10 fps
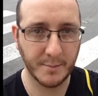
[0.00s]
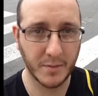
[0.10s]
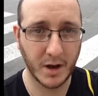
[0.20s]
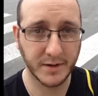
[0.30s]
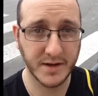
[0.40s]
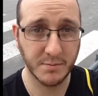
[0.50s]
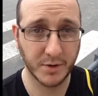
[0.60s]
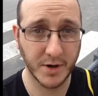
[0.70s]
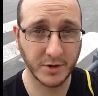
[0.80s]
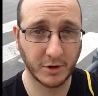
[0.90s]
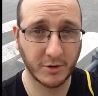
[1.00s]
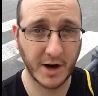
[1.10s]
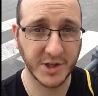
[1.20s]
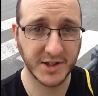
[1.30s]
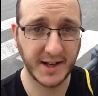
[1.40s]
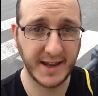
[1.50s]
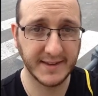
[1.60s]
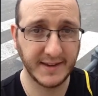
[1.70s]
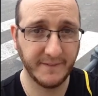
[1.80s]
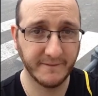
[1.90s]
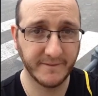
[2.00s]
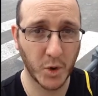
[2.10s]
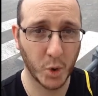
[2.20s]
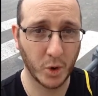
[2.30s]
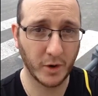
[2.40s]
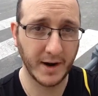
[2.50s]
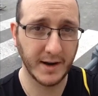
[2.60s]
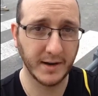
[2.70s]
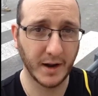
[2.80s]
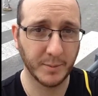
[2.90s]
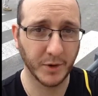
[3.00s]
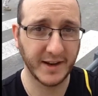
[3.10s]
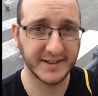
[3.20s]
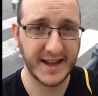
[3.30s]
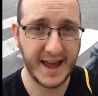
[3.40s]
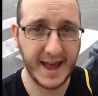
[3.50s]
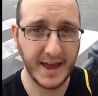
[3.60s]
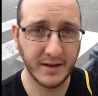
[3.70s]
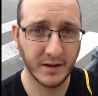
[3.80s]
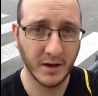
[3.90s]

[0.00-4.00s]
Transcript: Martin Brundle crashed in '84 and ended up on his head.